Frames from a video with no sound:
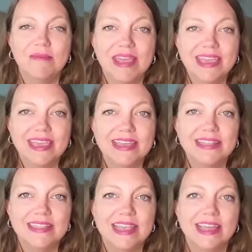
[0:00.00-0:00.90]
my
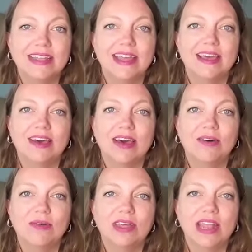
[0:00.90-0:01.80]
kids and
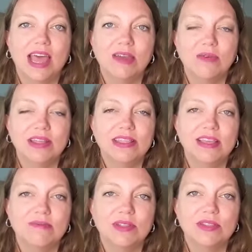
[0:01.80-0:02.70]
what I want
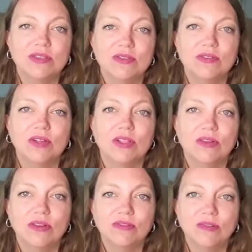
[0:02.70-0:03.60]
them to
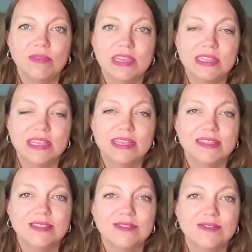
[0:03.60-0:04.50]
learn from this
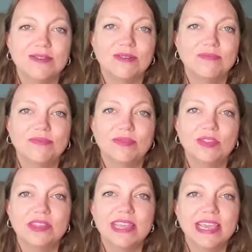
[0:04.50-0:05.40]
is to
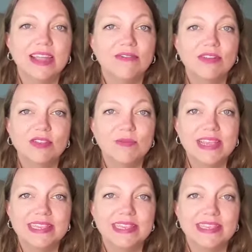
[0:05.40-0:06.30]
just take care of their
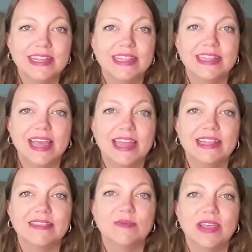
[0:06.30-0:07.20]
spaces and then that
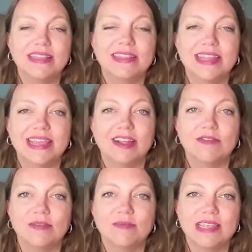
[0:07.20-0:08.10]
is a way to take care
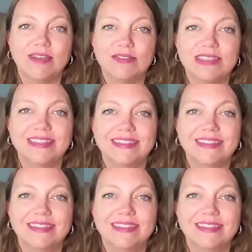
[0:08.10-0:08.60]
of themselves.